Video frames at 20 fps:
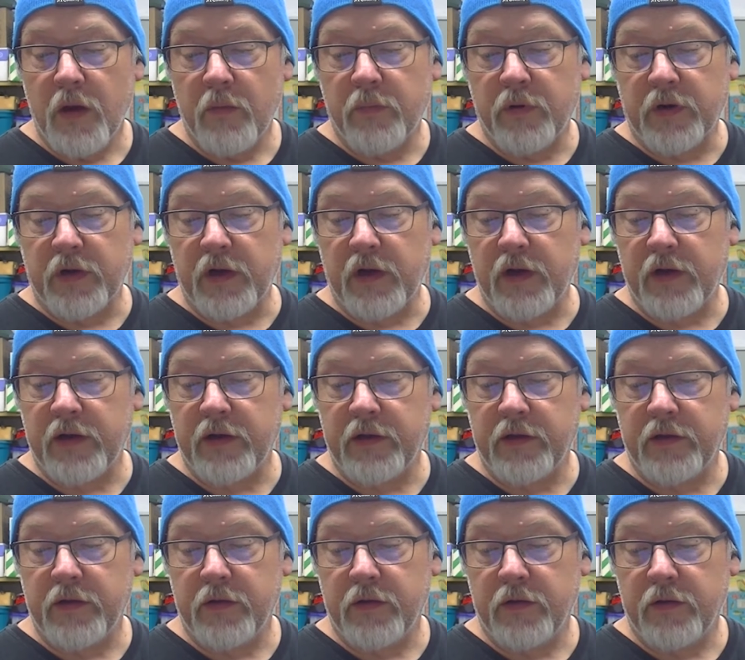But
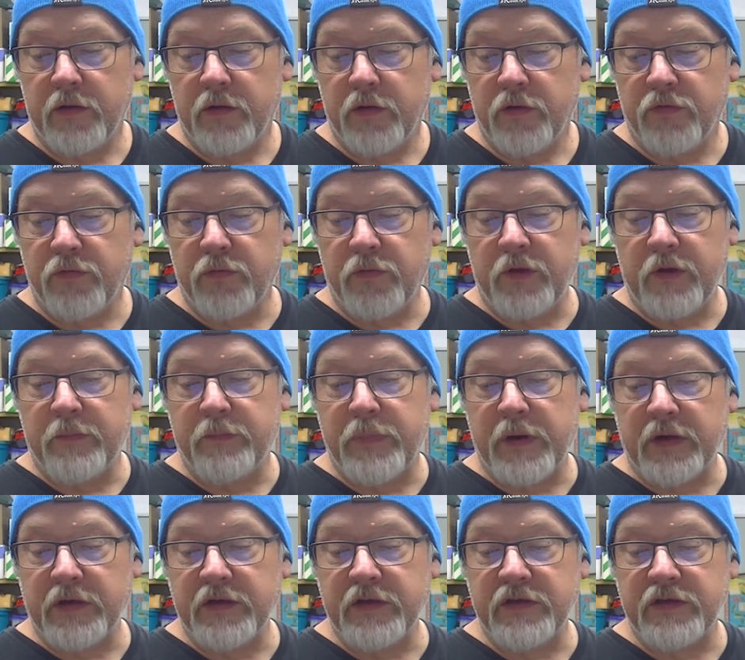I, through the
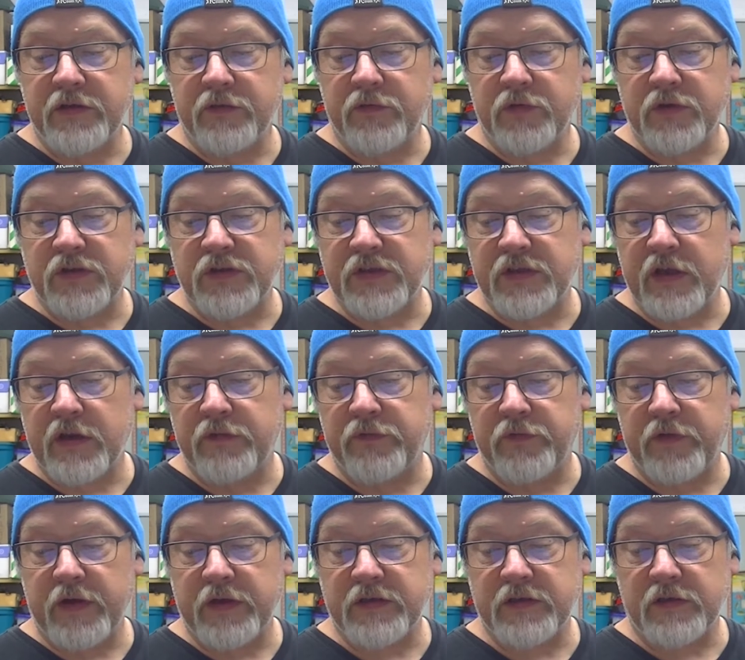abundance of your
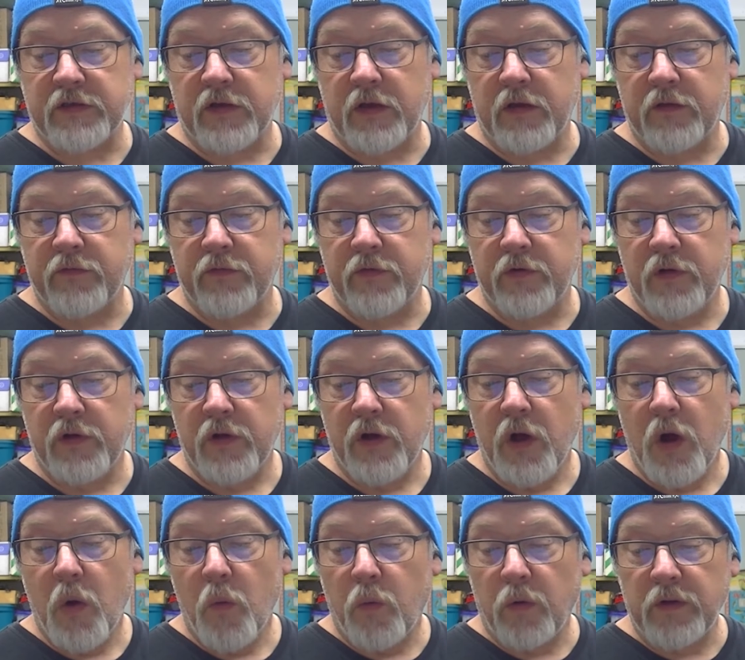steadfast love,
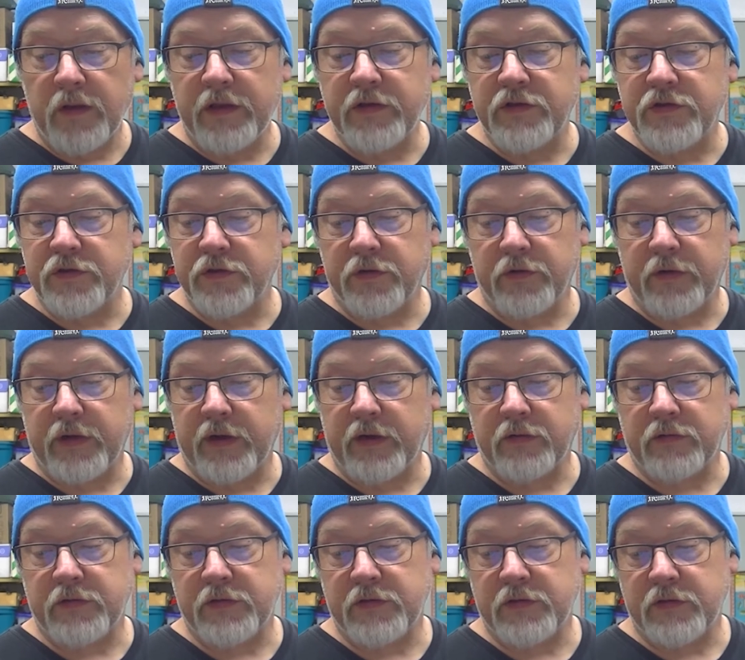will enter your
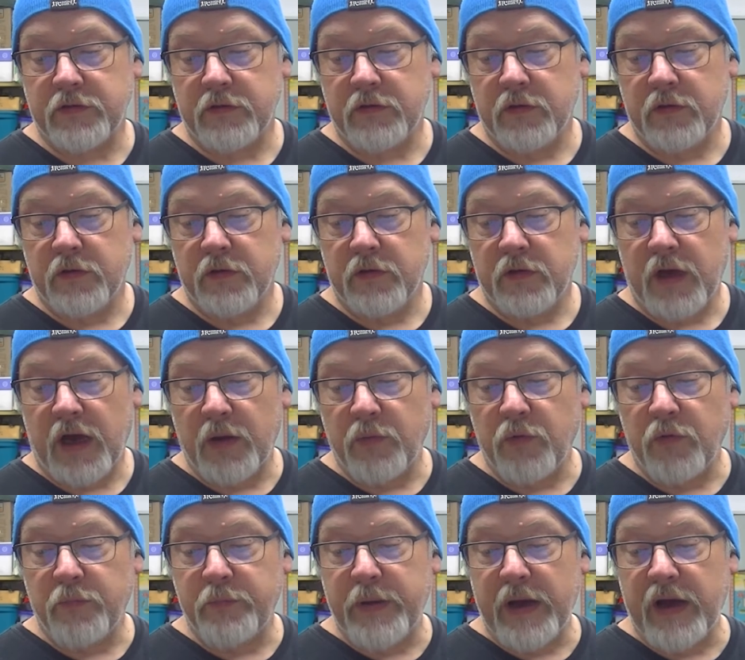house. I
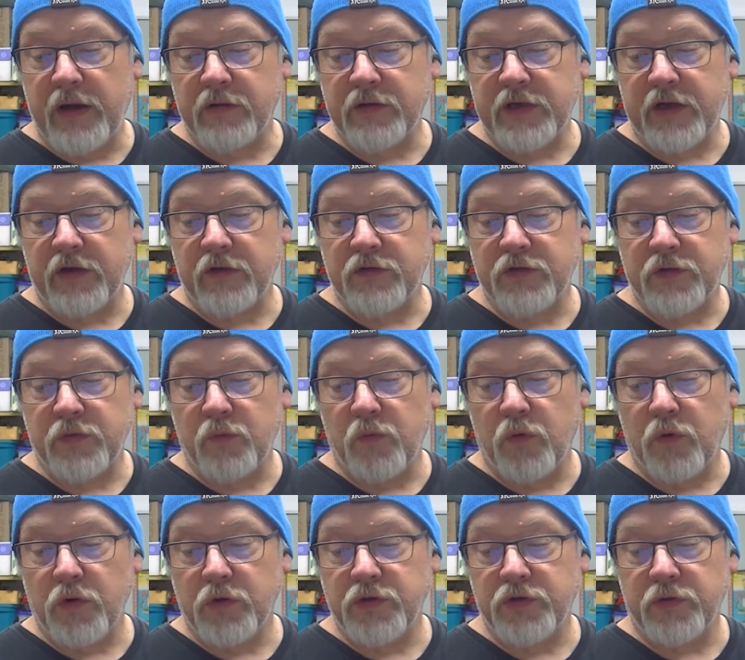will bow down
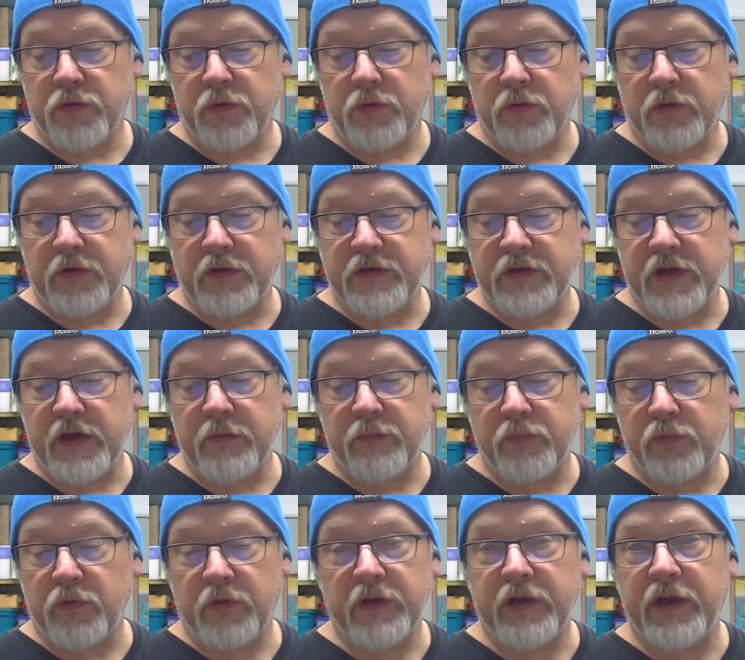toward your holy
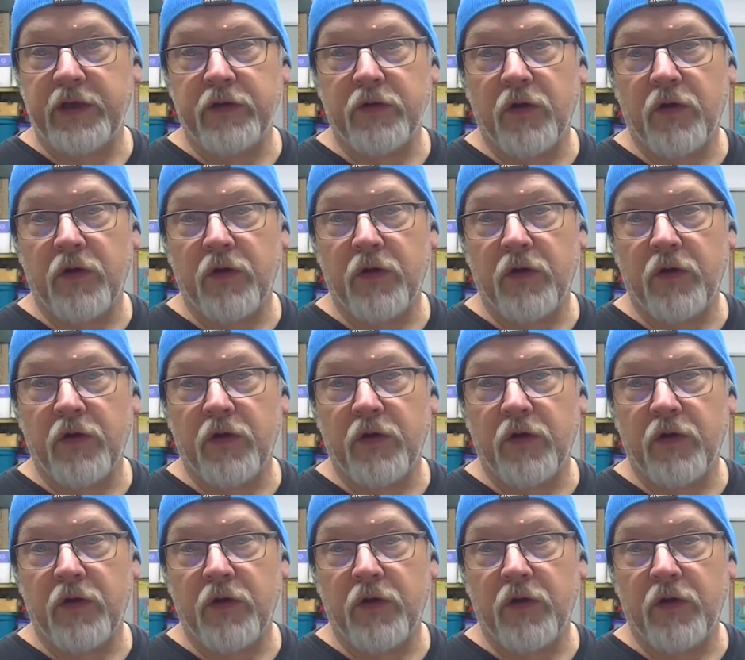temple in